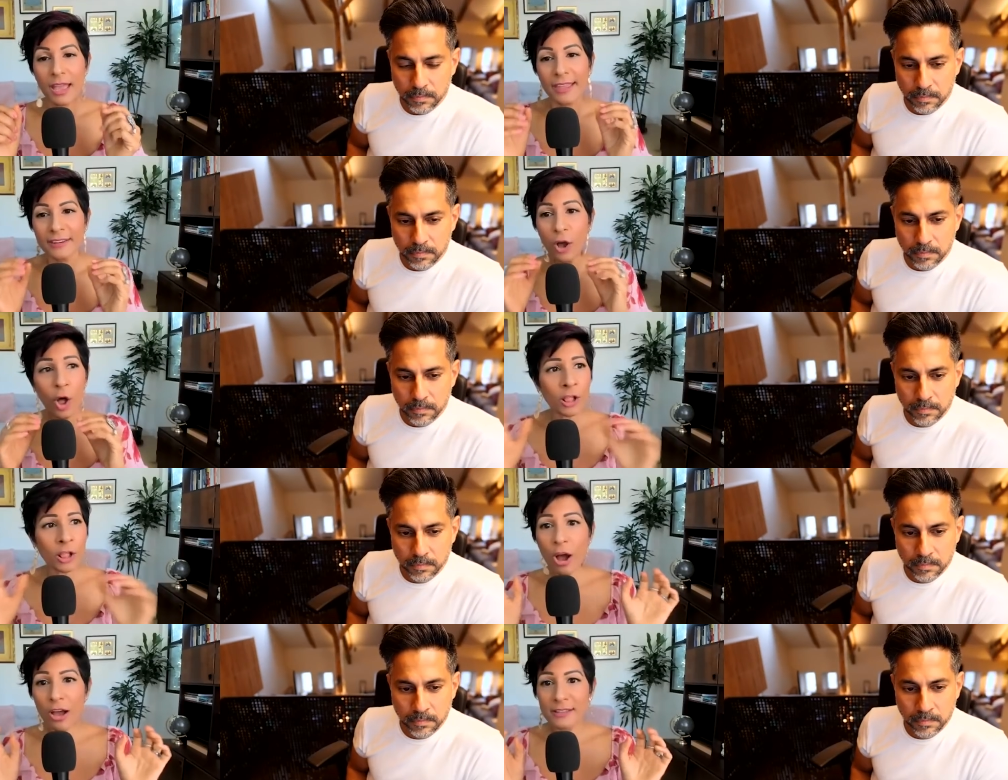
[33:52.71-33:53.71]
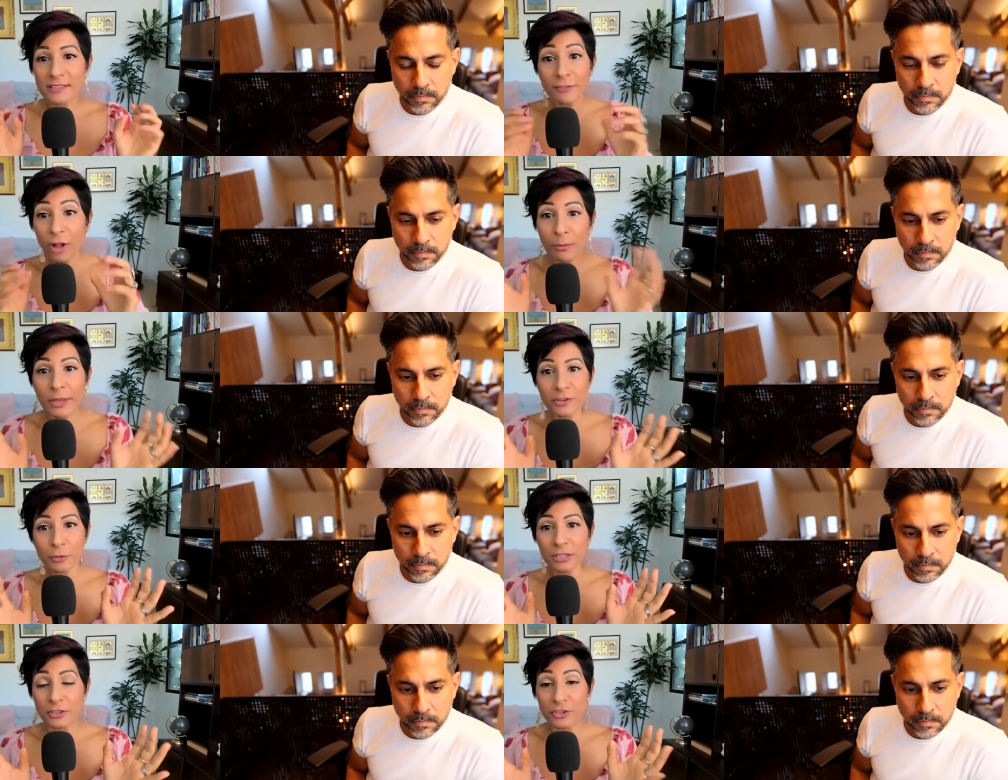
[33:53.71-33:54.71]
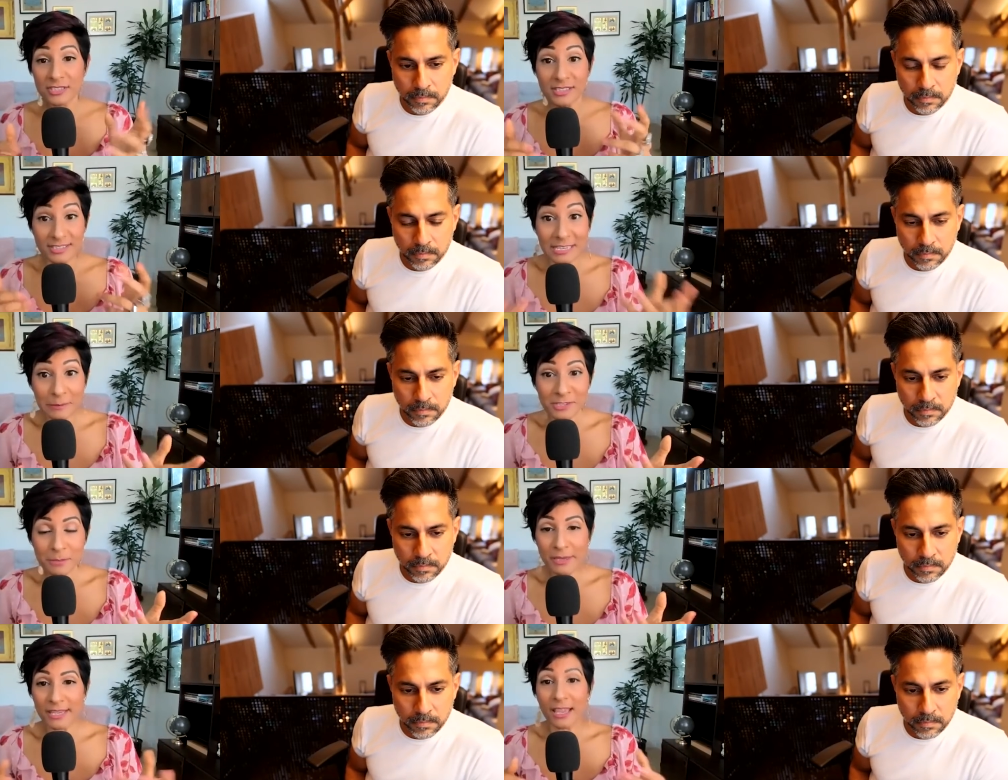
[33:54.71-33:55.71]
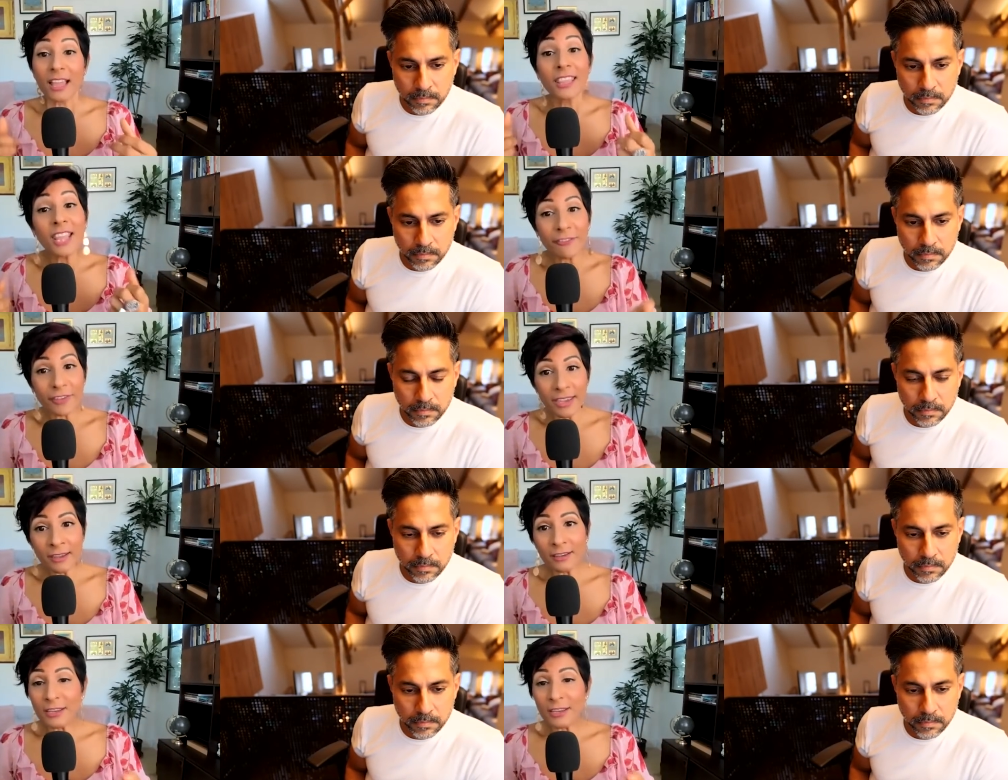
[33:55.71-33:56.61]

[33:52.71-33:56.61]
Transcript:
Speaker 1: And all gods of all major religions seem to be loving,